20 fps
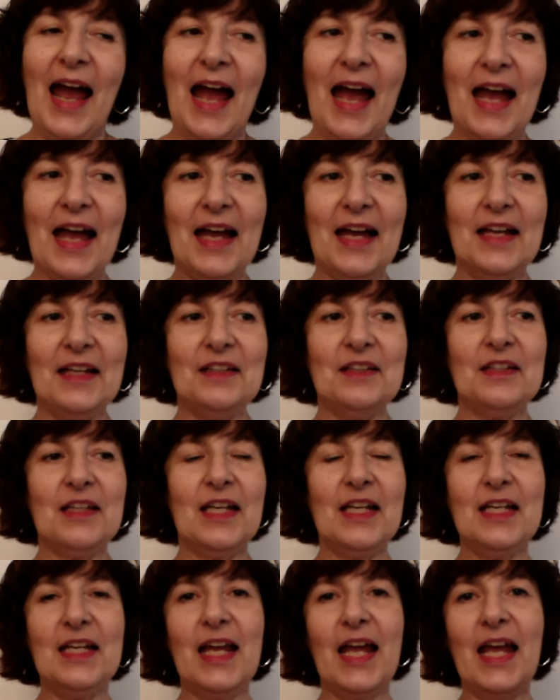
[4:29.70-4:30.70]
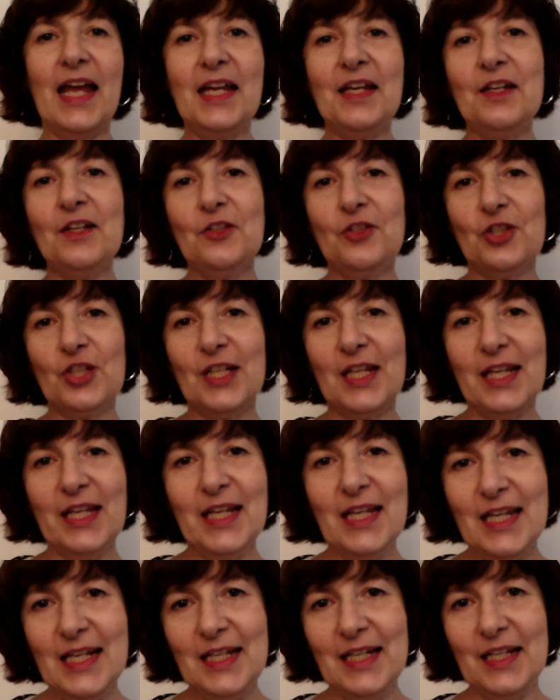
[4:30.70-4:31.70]
And in energy
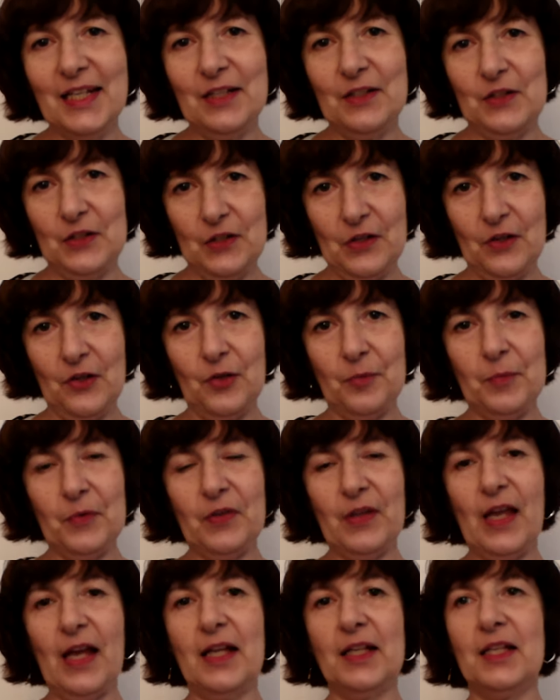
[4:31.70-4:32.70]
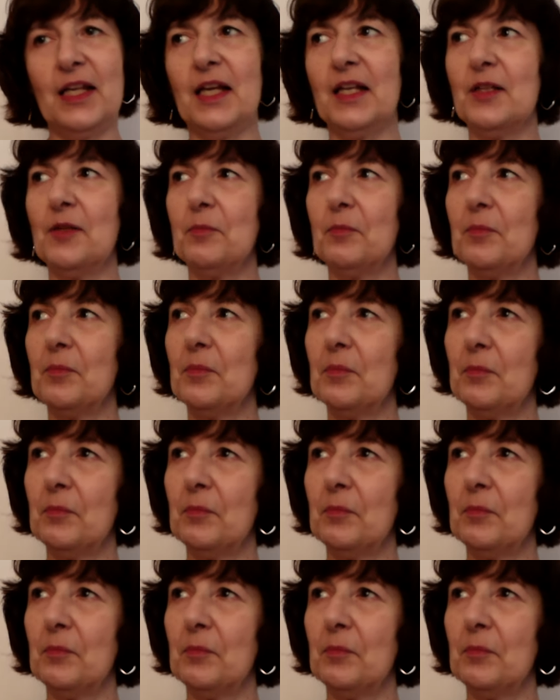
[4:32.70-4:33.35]
healing terms, and